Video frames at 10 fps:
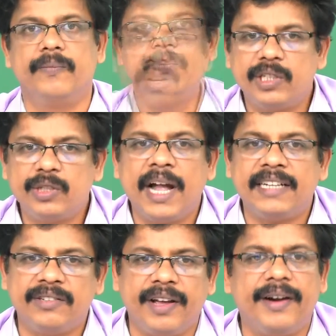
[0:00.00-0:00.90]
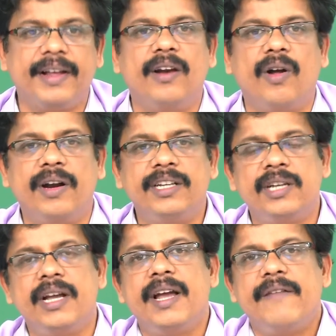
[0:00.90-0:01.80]
he also has theoretical
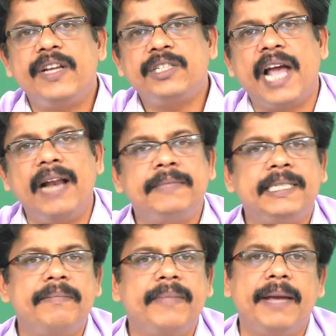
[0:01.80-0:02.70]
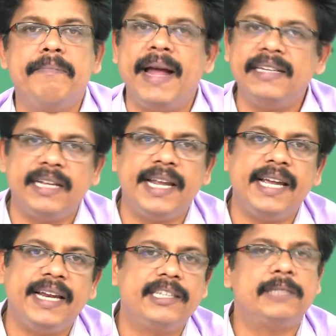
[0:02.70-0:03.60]
knowledge which helps him
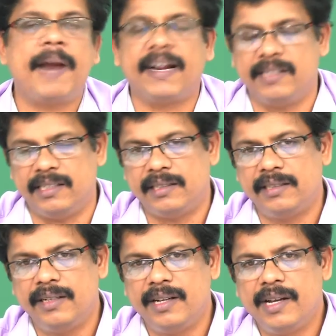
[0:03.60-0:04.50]
immensely in his practice.